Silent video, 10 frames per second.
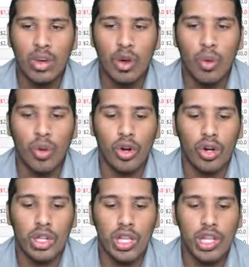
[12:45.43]
or
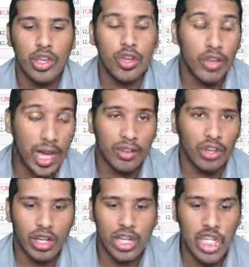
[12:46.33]
where you guys
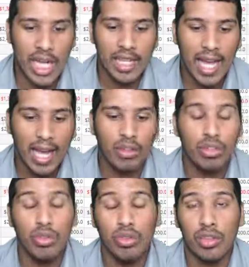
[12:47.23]
are going to shy down
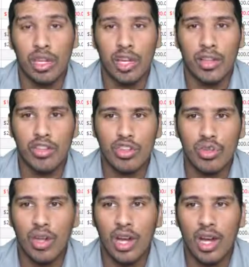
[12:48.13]
to
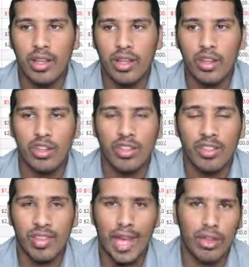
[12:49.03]
the, to the
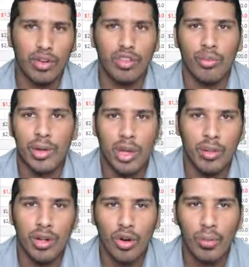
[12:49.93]
standards of
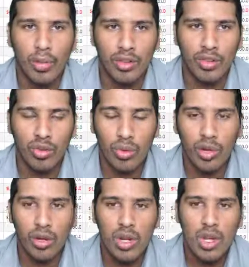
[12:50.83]
becoming your own business
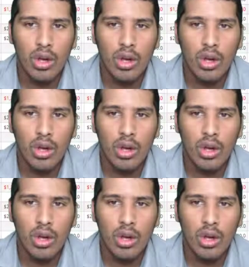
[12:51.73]
owner,